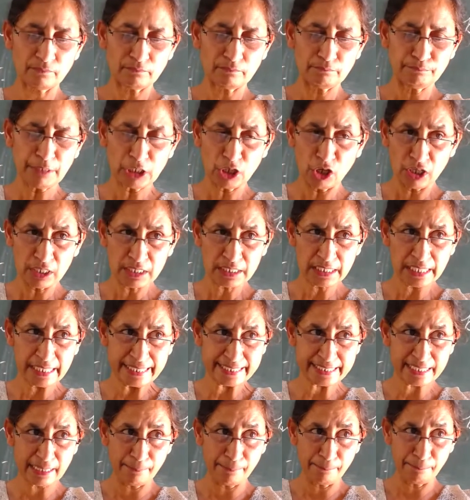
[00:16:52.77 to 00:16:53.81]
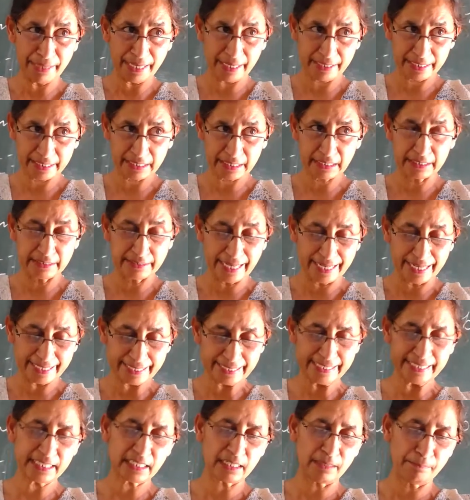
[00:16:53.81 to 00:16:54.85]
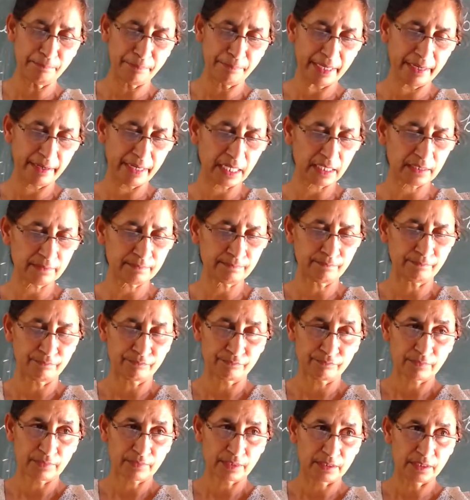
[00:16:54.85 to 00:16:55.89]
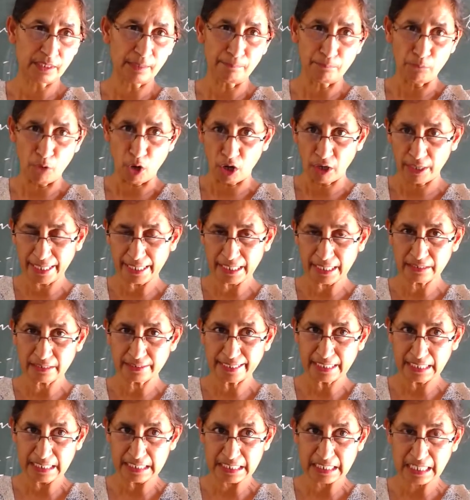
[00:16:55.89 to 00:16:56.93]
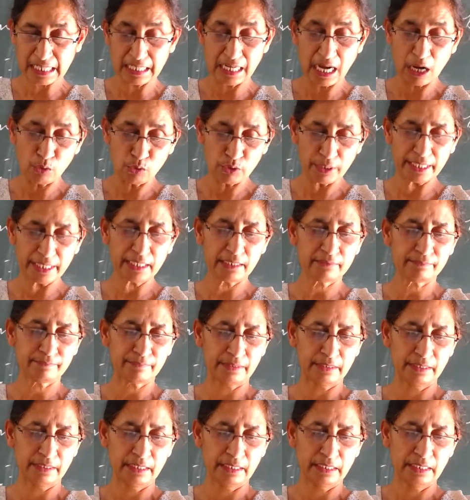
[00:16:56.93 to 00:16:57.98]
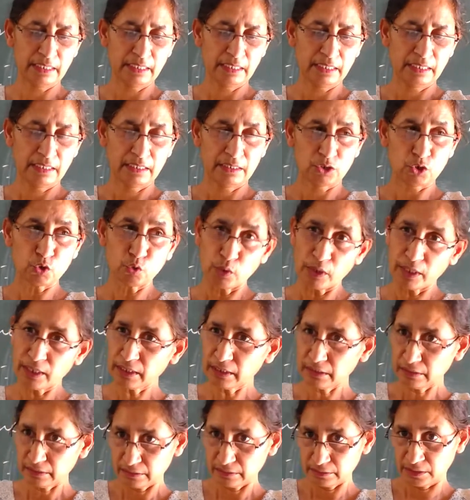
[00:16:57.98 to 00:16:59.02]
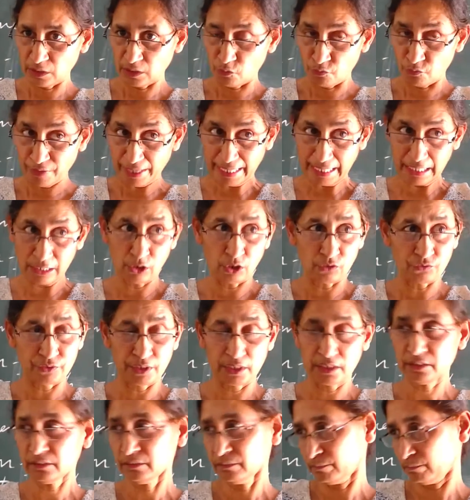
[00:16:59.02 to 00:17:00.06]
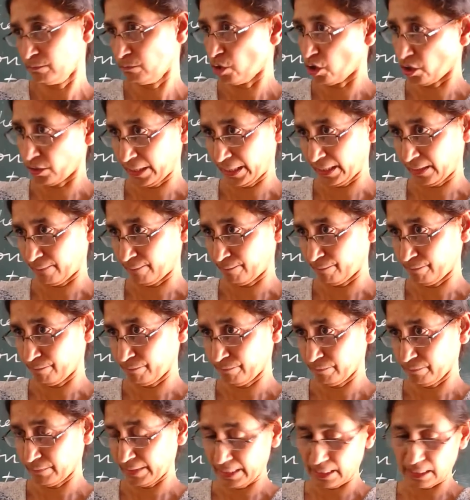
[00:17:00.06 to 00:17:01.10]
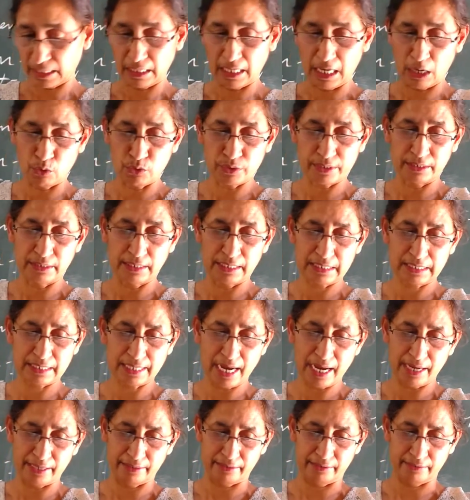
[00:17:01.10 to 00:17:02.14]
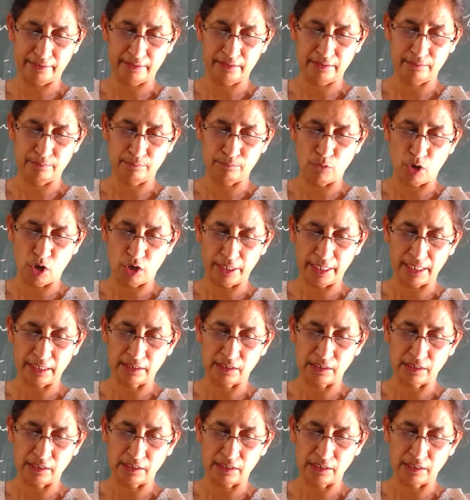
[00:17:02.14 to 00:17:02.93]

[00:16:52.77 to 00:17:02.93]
because he is comparing, indirectly comparing the morning that is cloudy to the veil of the morning. There are clouds in the sky. Morning,